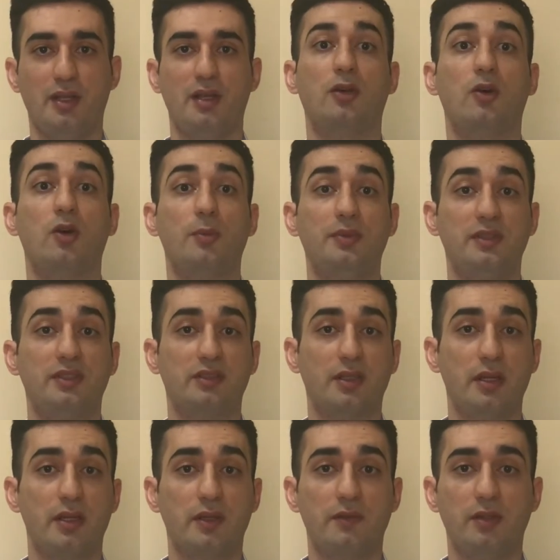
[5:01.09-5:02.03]
I hope this
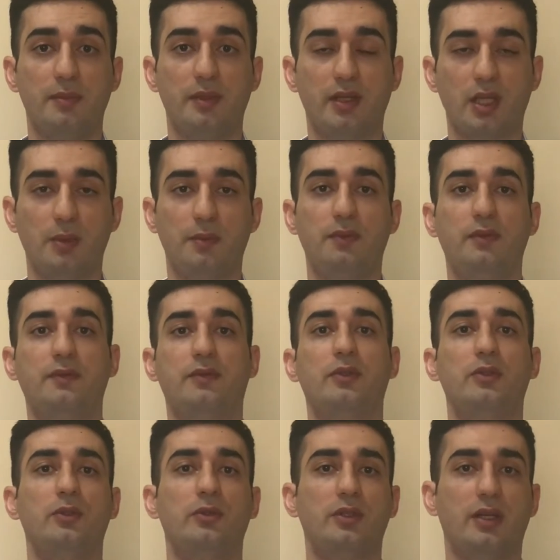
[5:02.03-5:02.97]
training will be helpful for
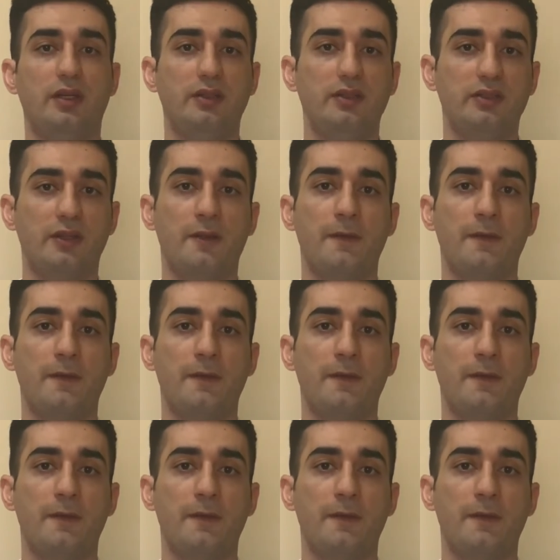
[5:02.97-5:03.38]
you guys.